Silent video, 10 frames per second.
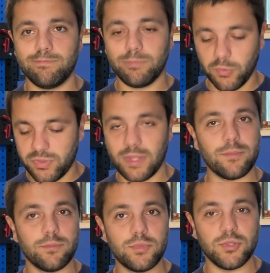both of
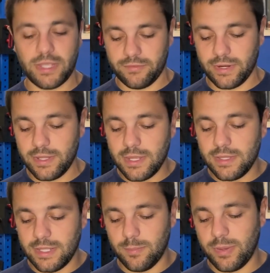them do that, right?
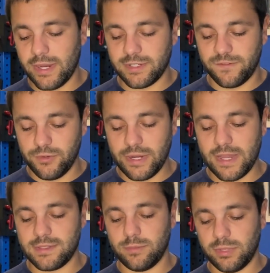The impact of food
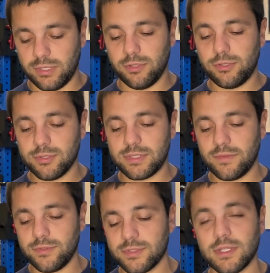has on blood glucose
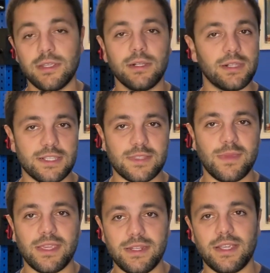levels,
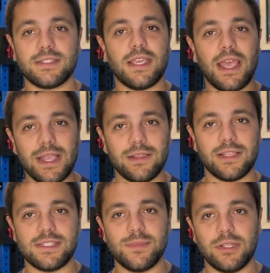glycemic index, and
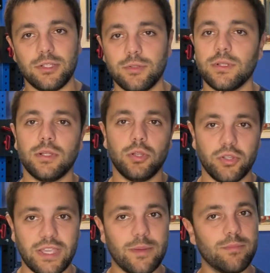glycemic load
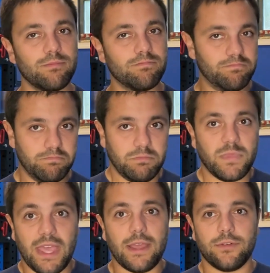look at
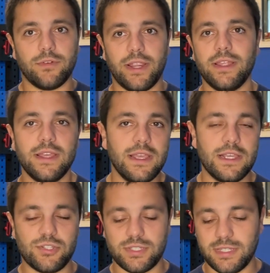that, right?
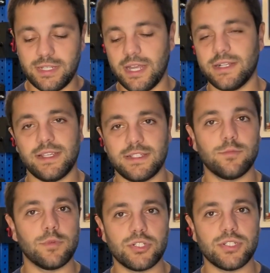It's just the context in
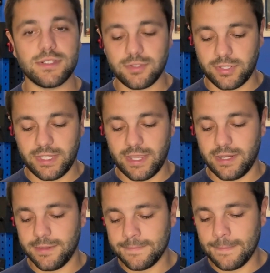which it's looking at
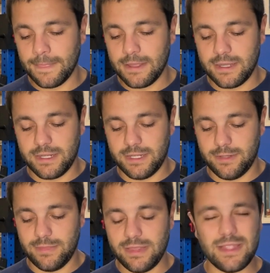it.
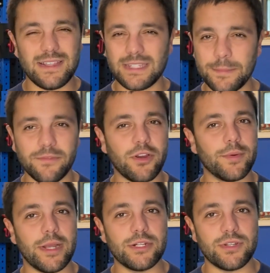Um, and then the type of
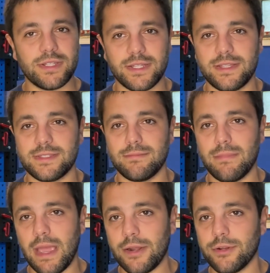carbohydrate, that doesn't
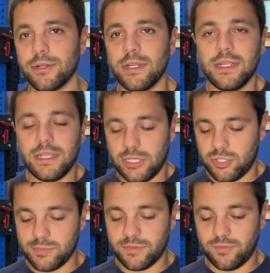matter in
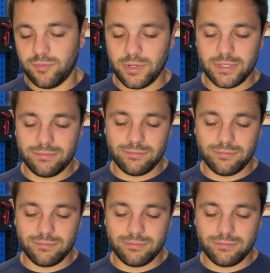terms of what,